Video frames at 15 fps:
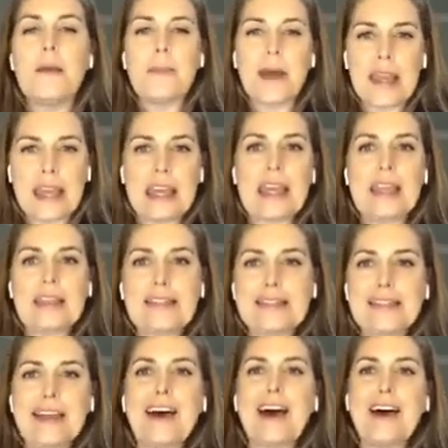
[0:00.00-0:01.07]
my
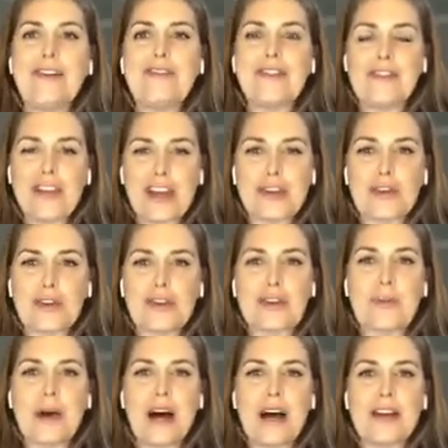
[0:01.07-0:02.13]
kits of facial
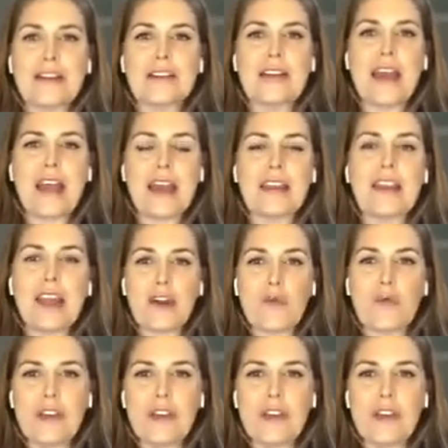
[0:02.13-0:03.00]
spas and get a